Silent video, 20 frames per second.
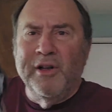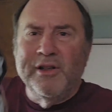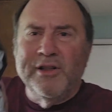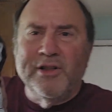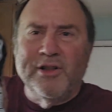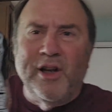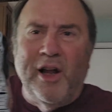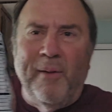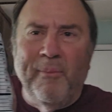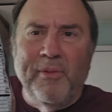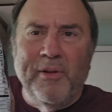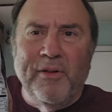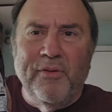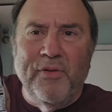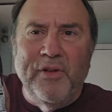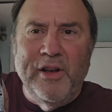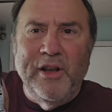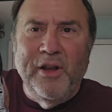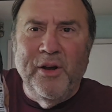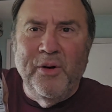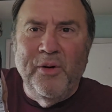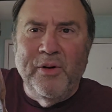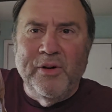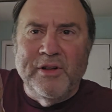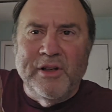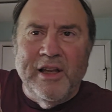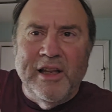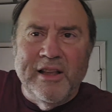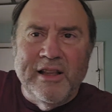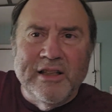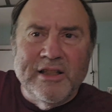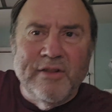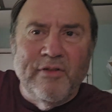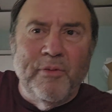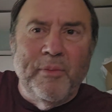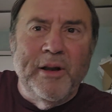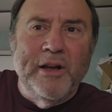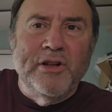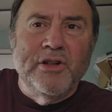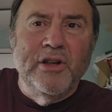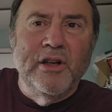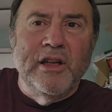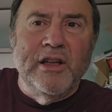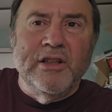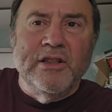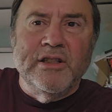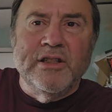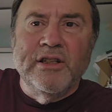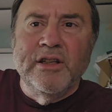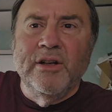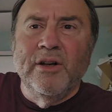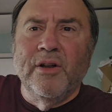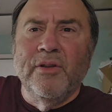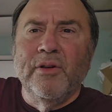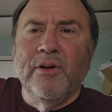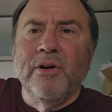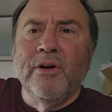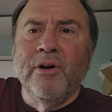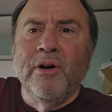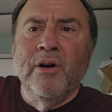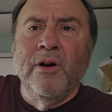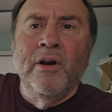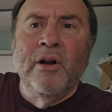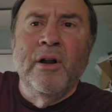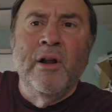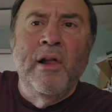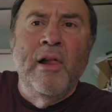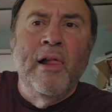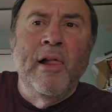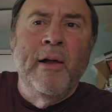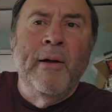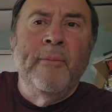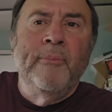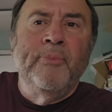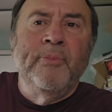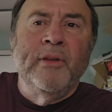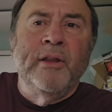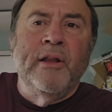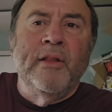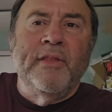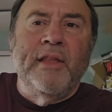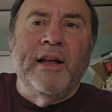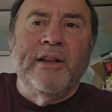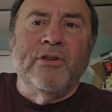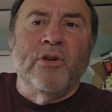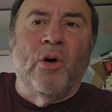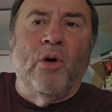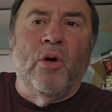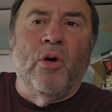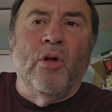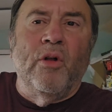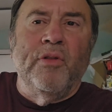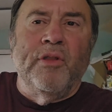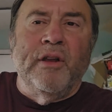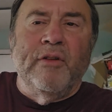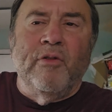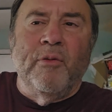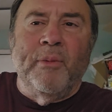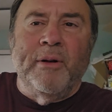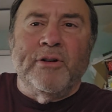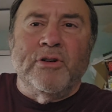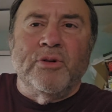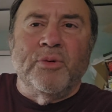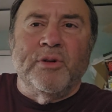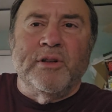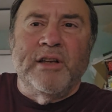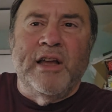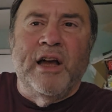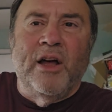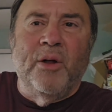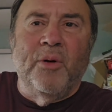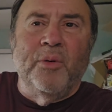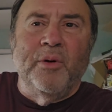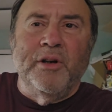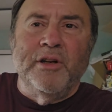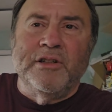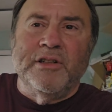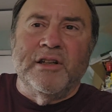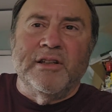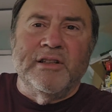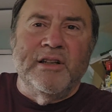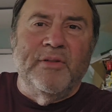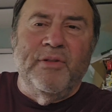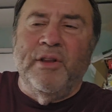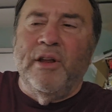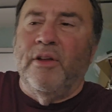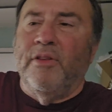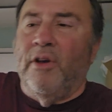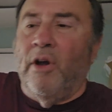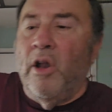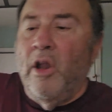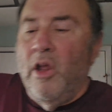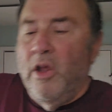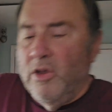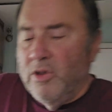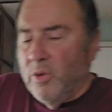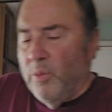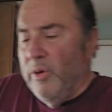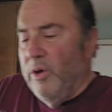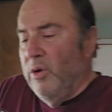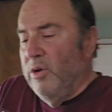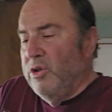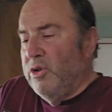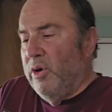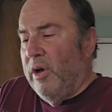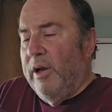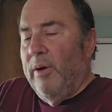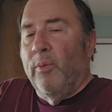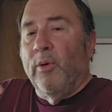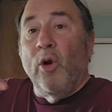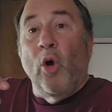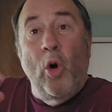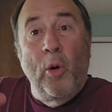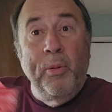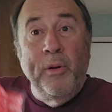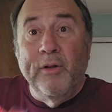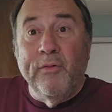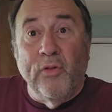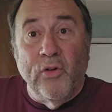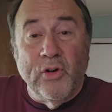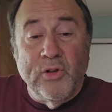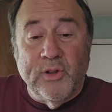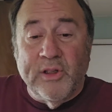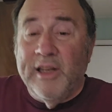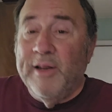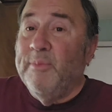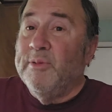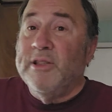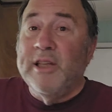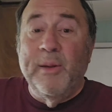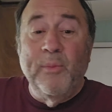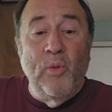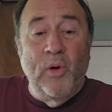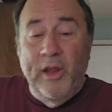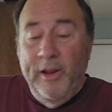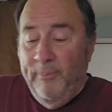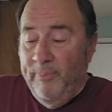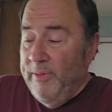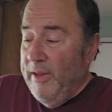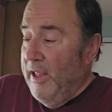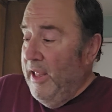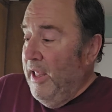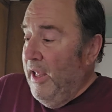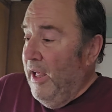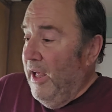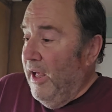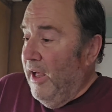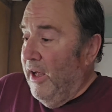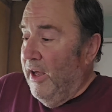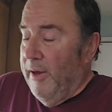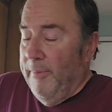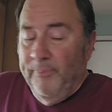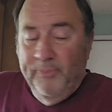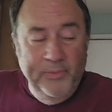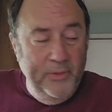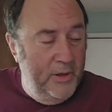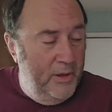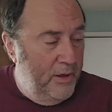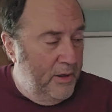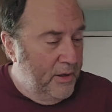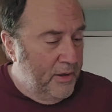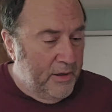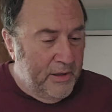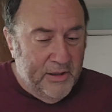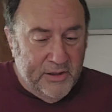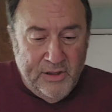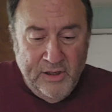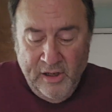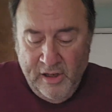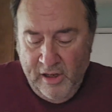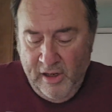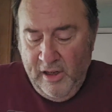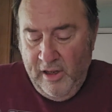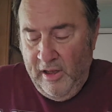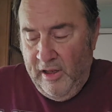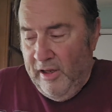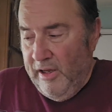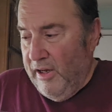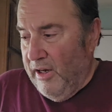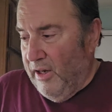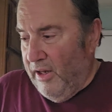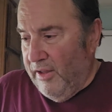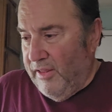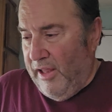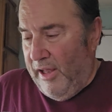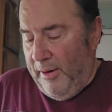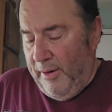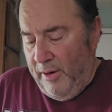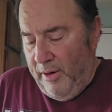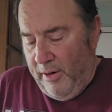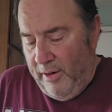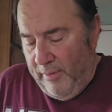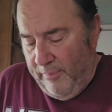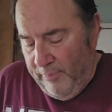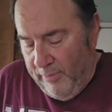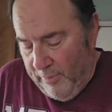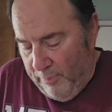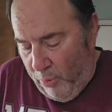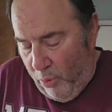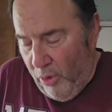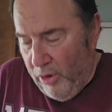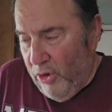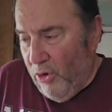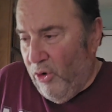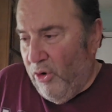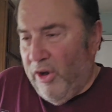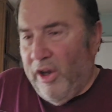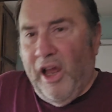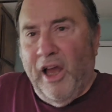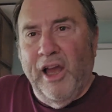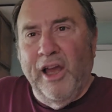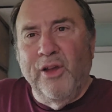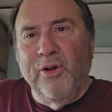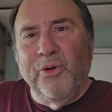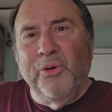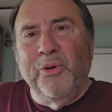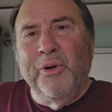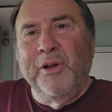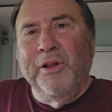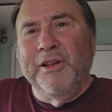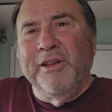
stop the video to get this information. Can you see it on there? That's all the information. So it's calories. That's everything on there. So we're going to try it. We're going to open it first. Same way. There's kind of like that Portnoy guy who